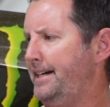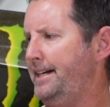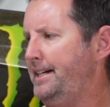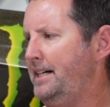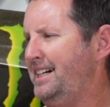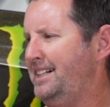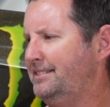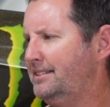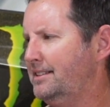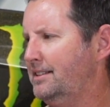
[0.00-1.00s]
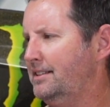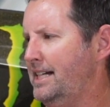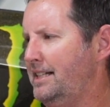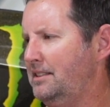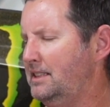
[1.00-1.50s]
uh,
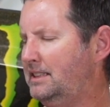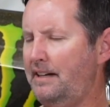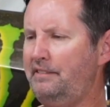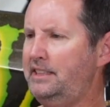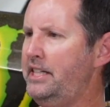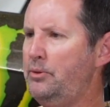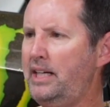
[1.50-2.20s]
like 17